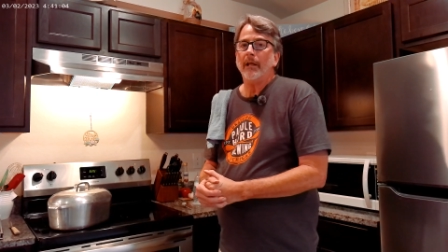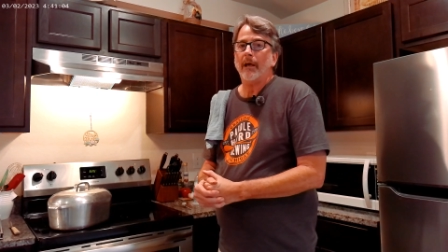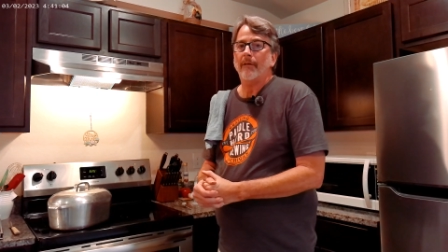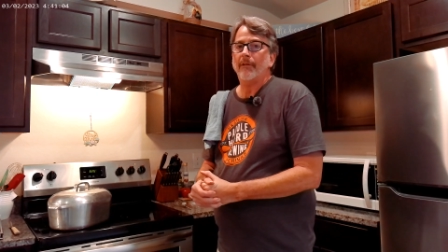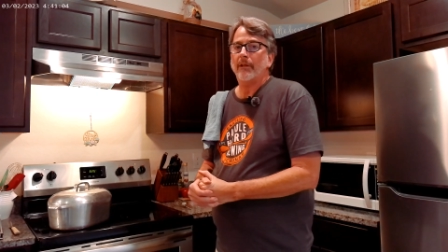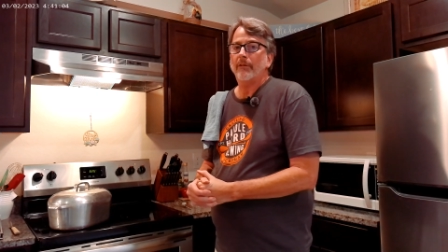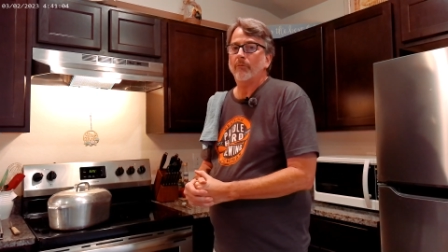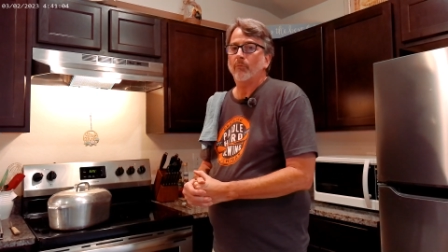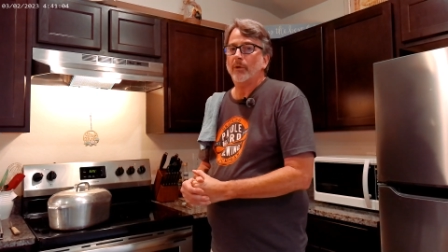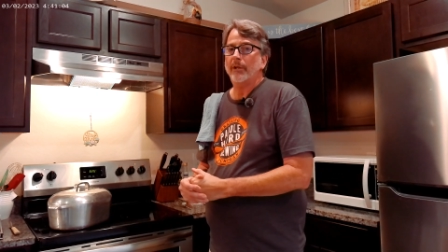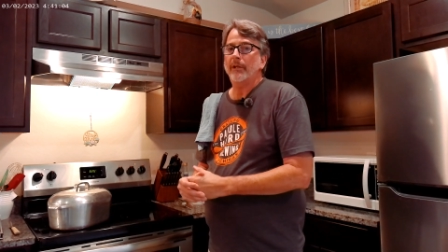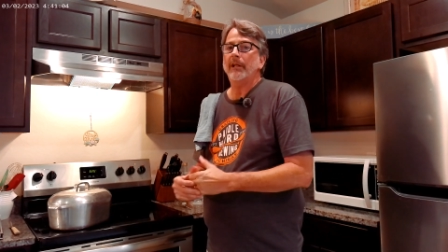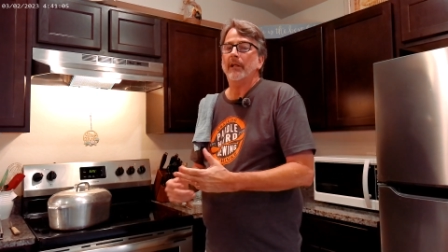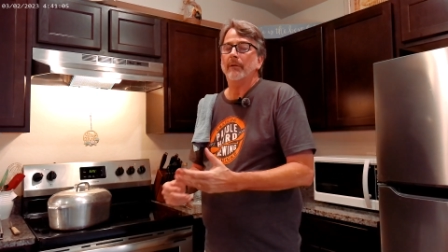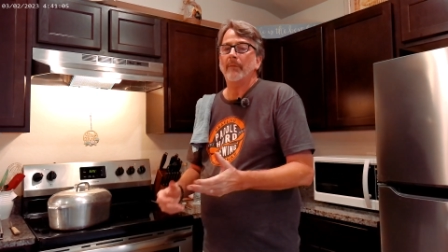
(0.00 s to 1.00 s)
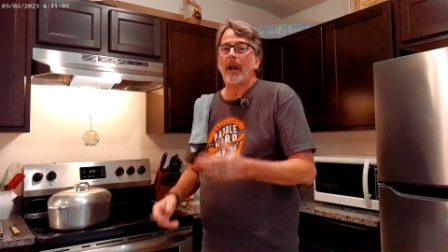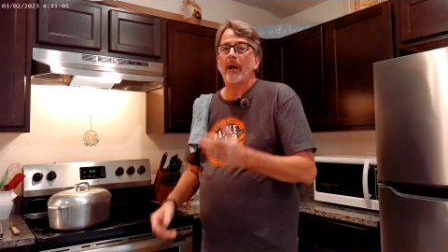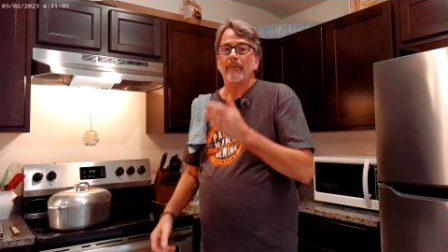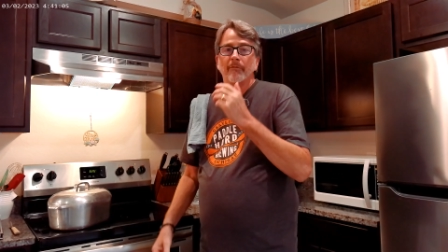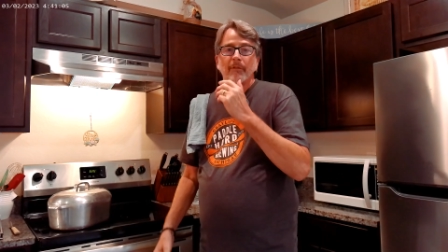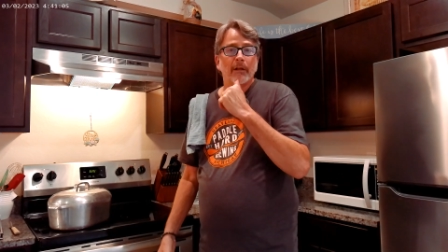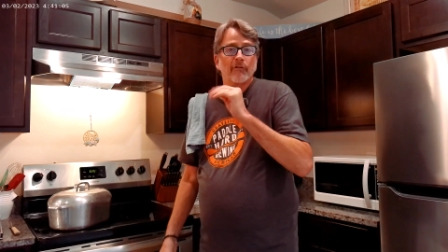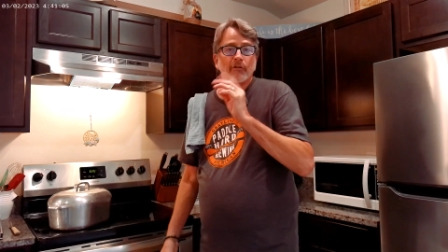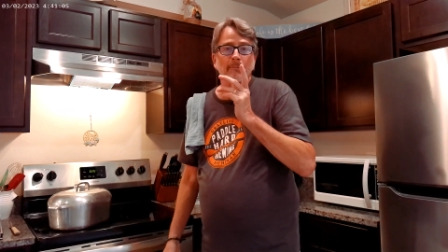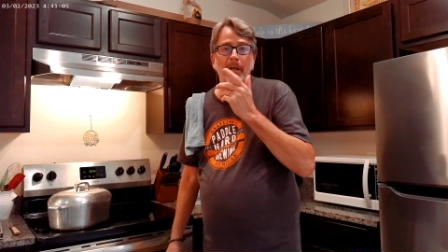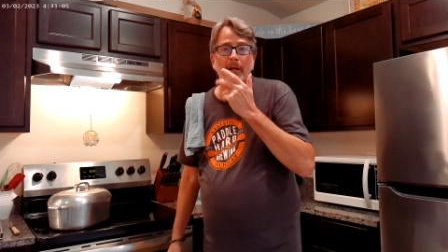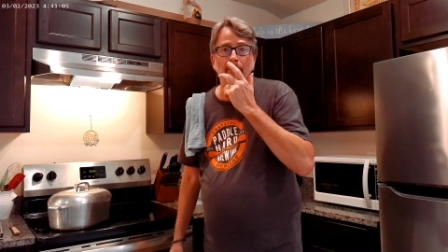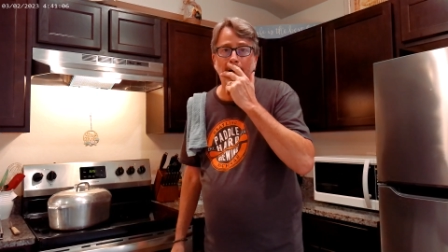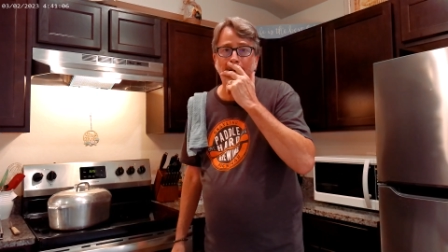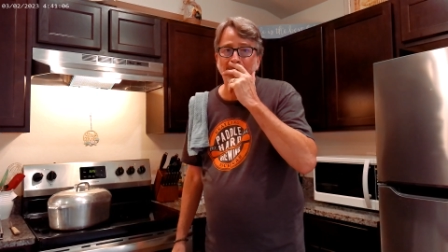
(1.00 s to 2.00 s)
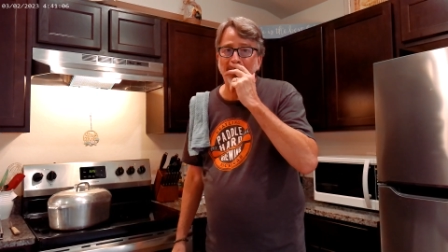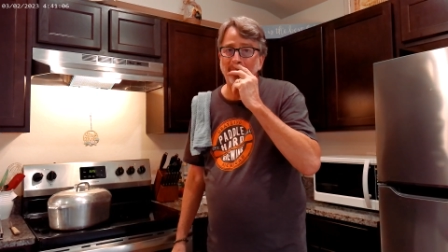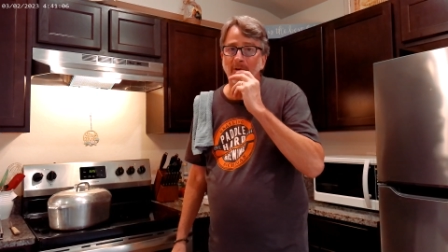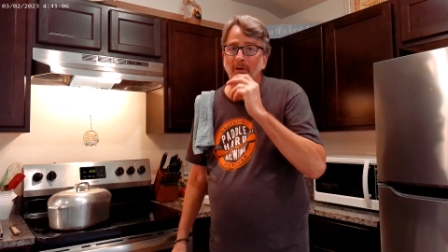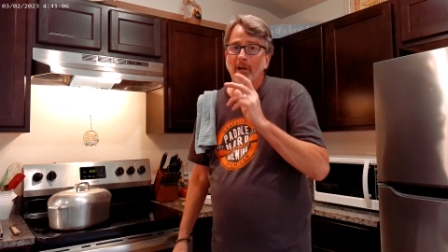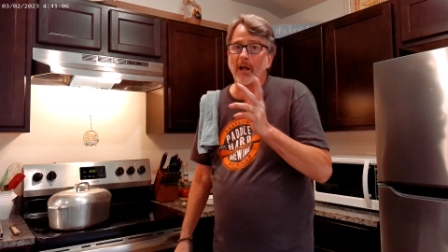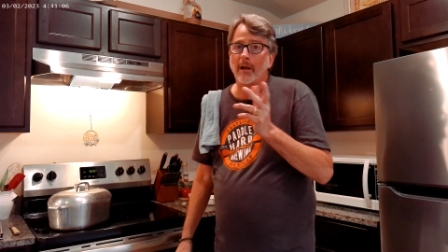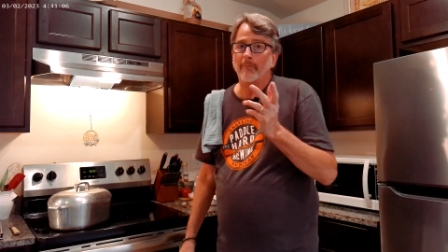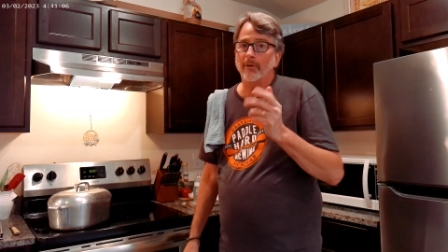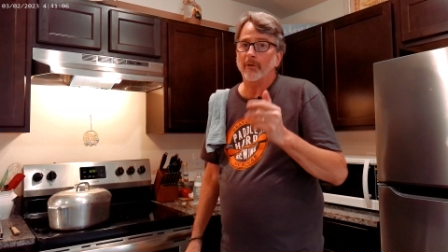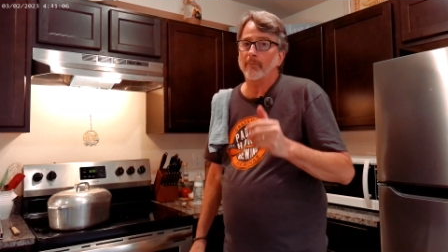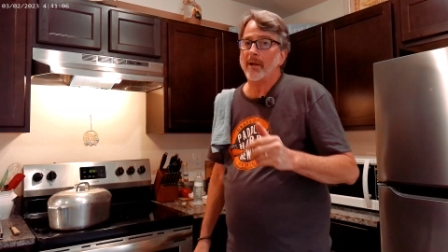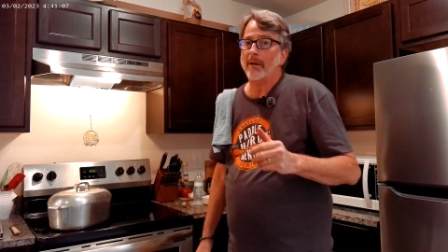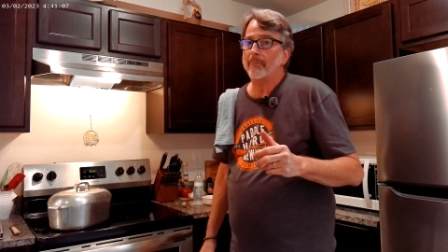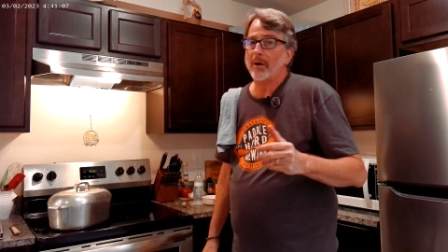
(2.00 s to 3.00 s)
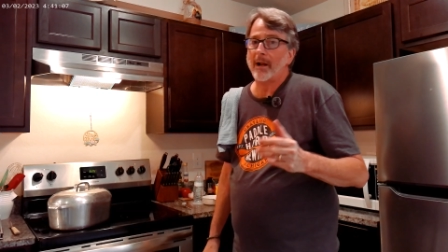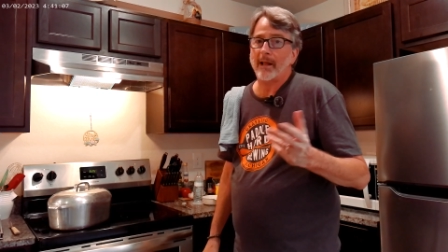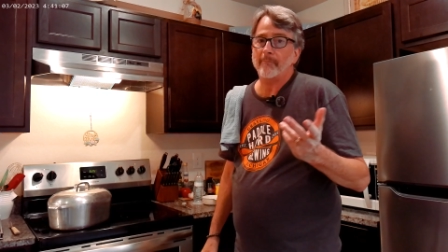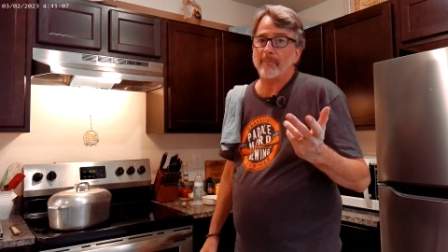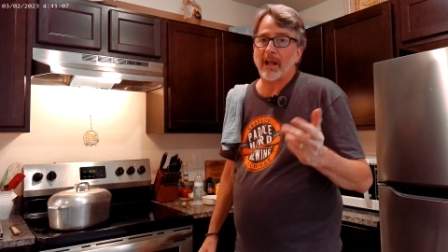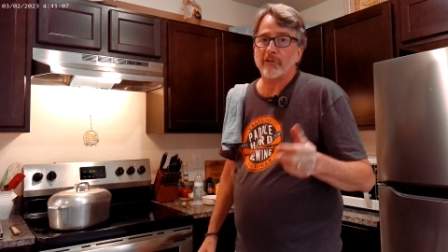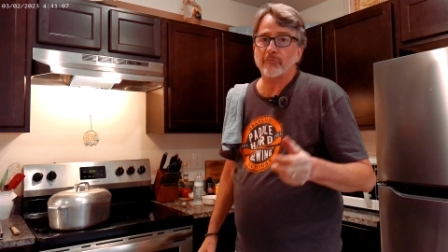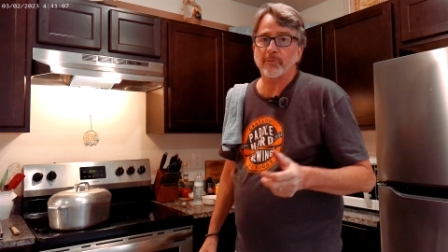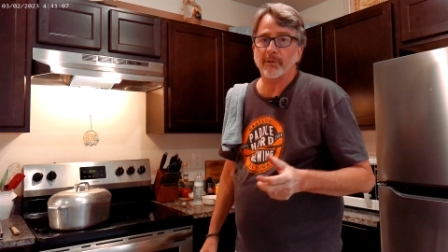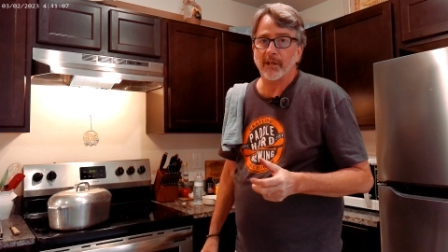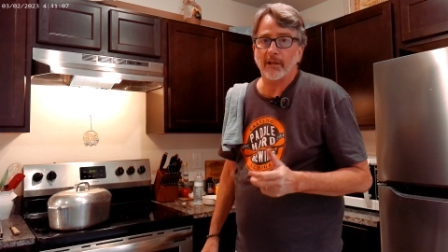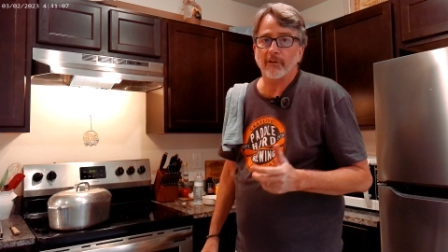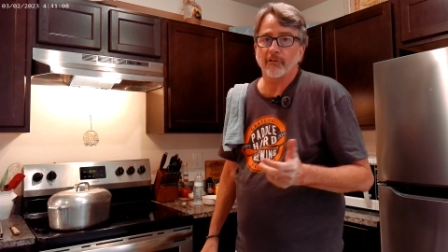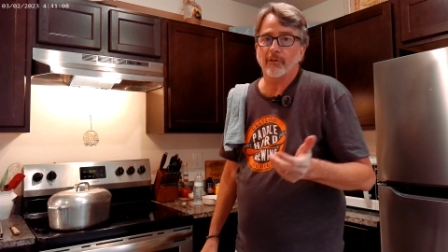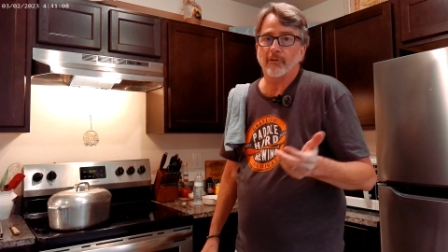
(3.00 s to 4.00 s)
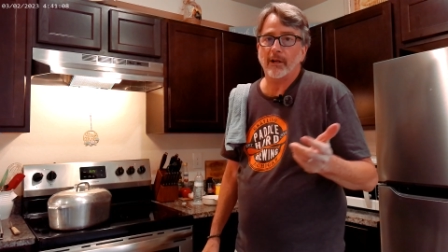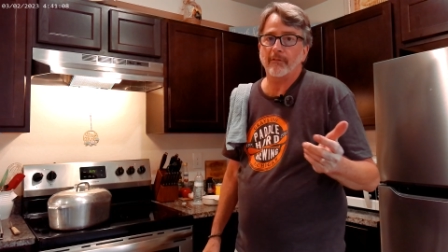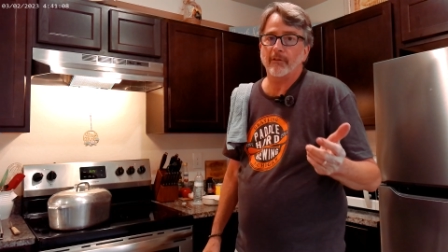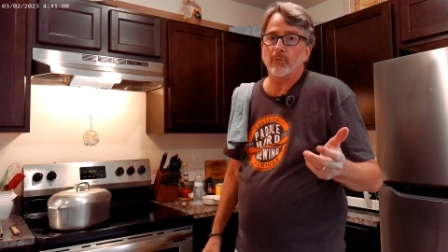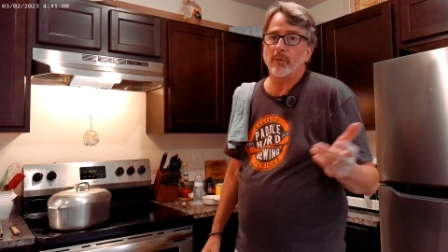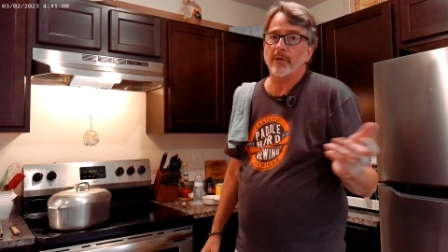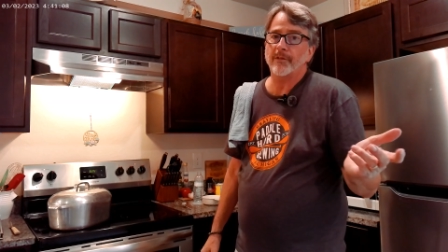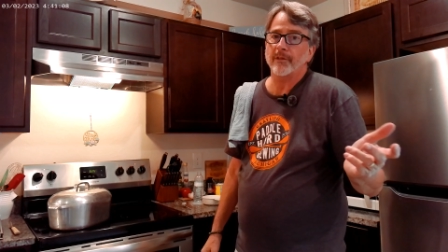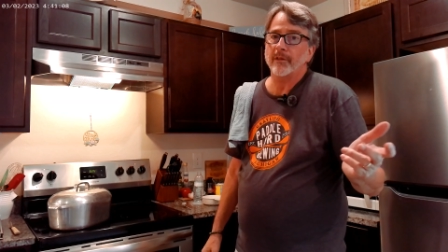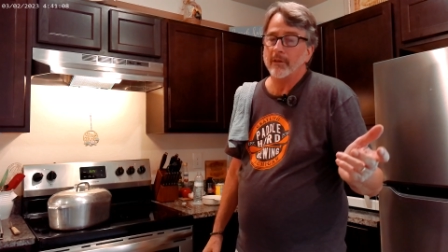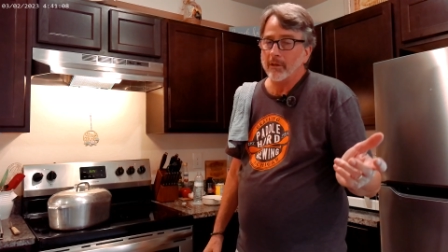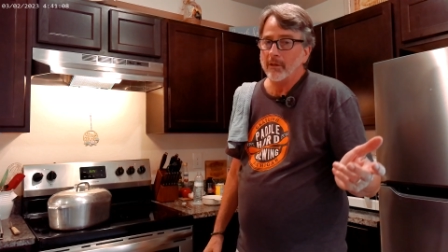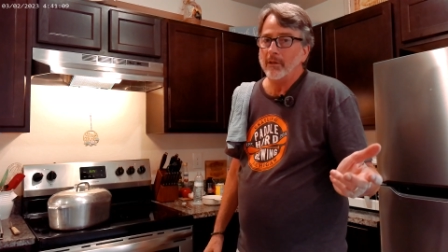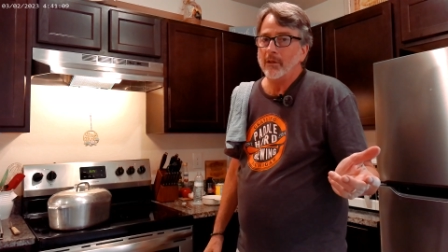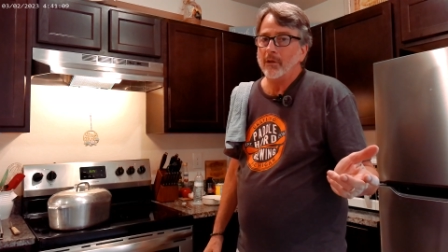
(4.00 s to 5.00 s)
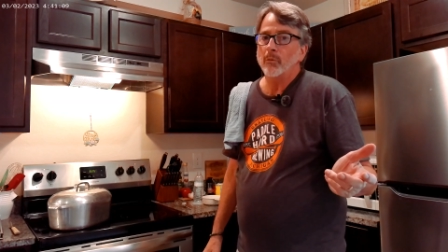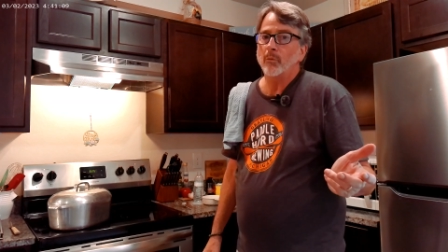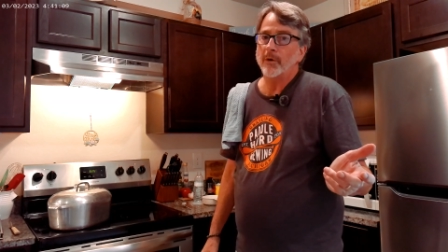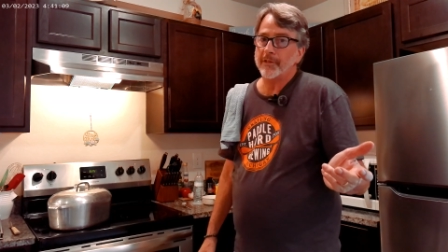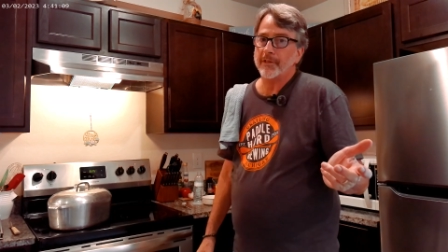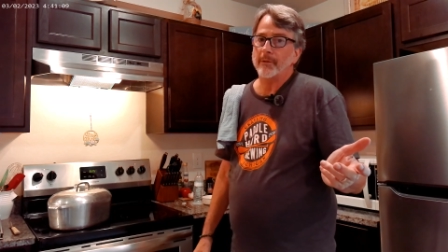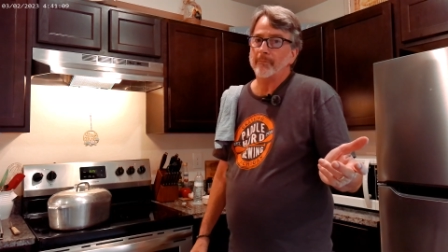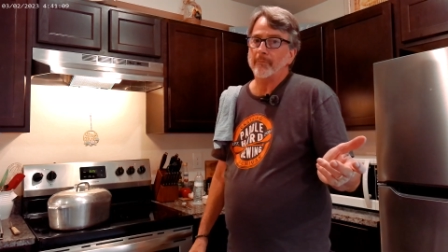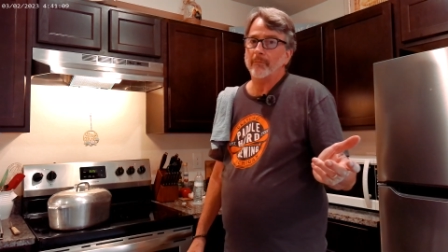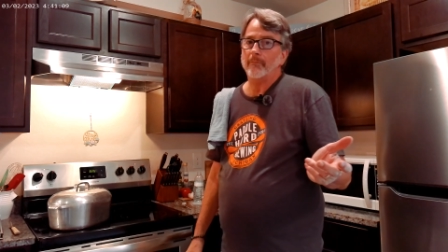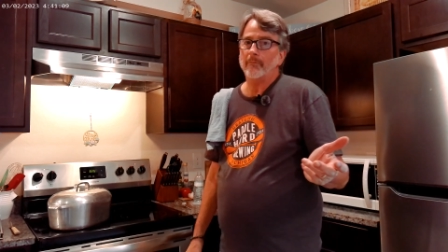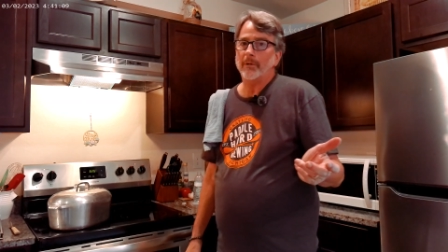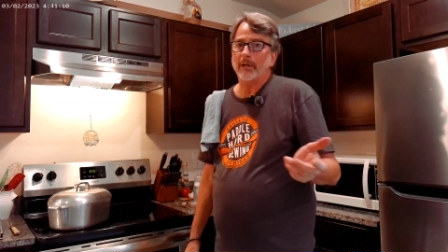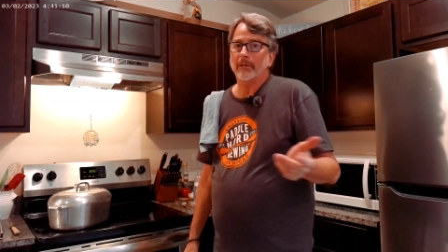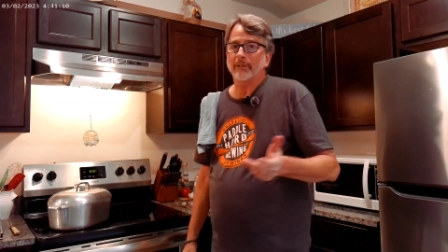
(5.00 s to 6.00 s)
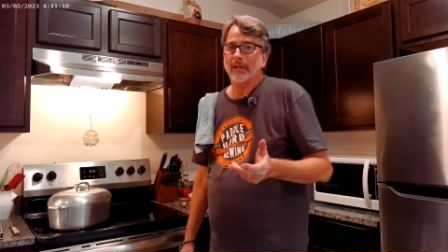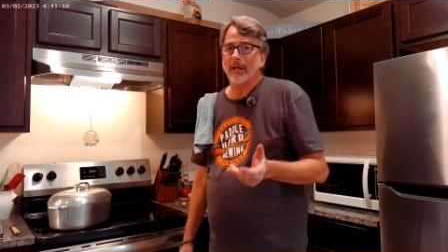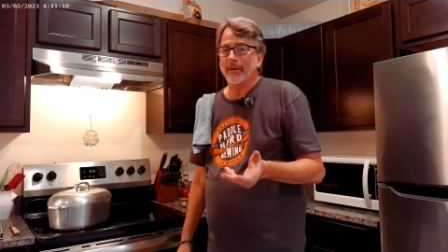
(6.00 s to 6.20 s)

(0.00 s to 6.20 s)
And then we'd eat them. I don't even think she made gravy to put on them. We probably had mashed potatoes and gravy with, with them, but